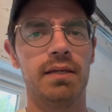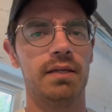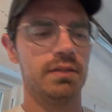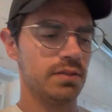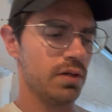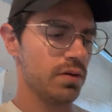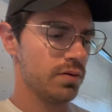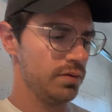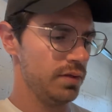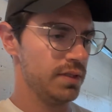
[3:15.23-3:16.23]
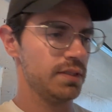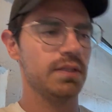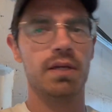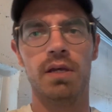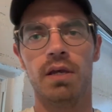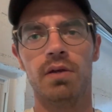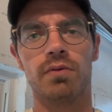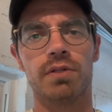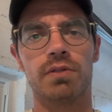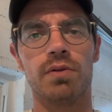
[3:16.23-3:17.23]
So this
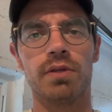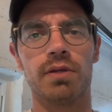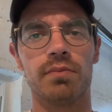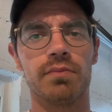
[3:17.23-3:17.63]
Rust-Oleum